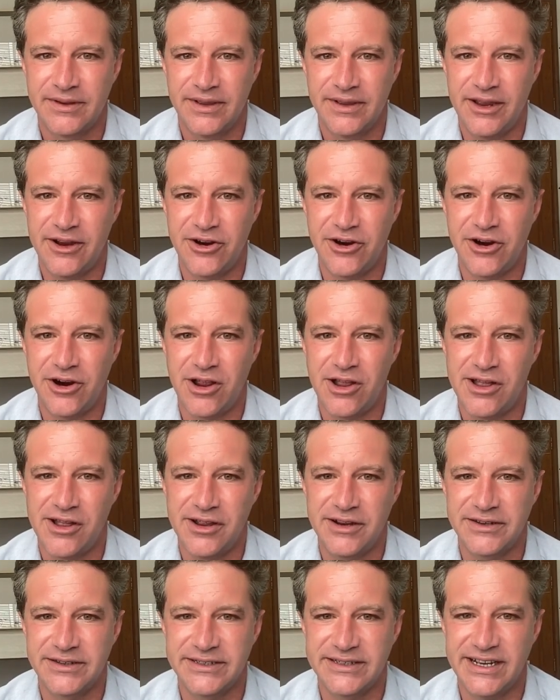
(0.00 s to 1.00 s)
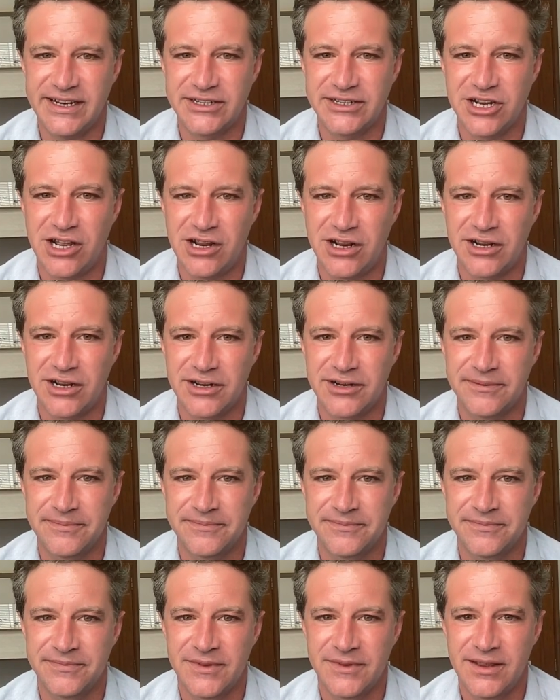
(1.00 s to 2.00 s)
here on TikTok.
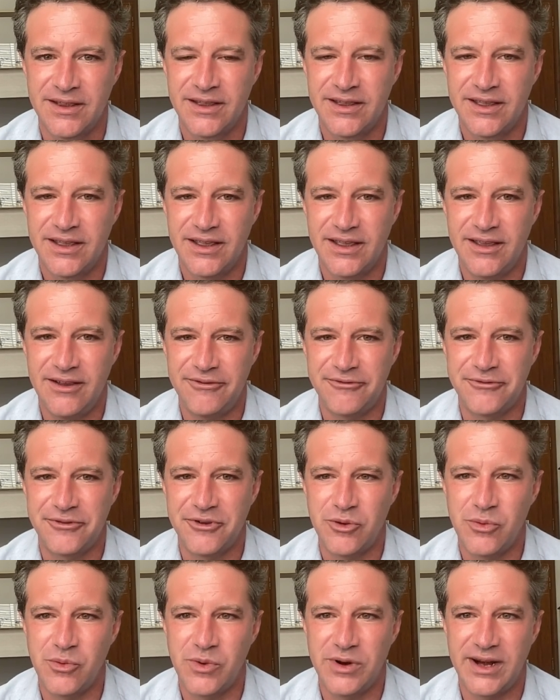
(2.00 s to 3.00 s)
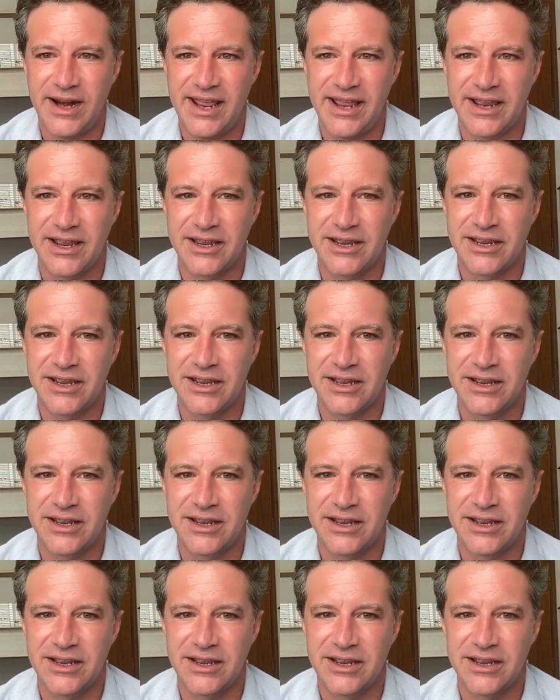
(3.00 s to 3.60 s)
If you would like